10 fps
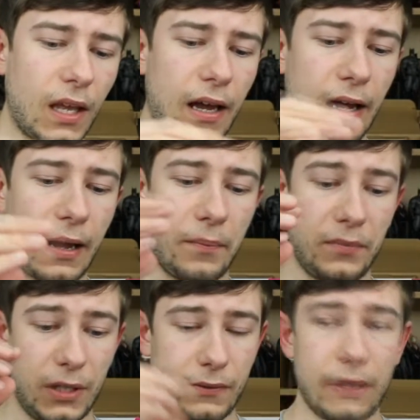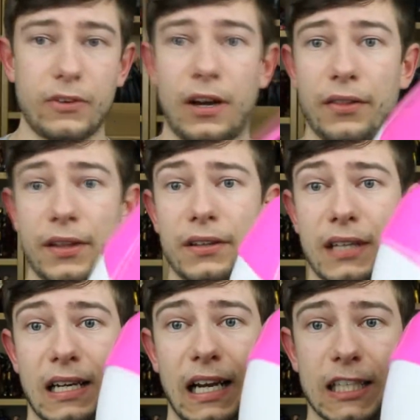You've even got the
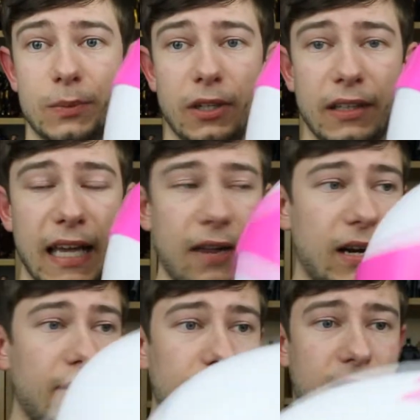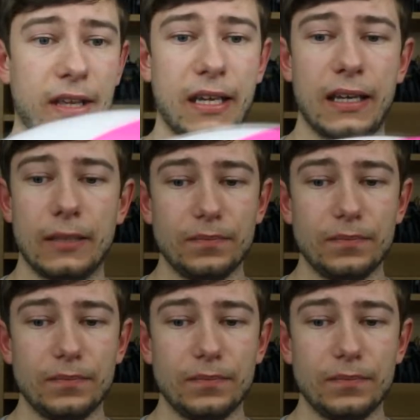clasps on there and everything.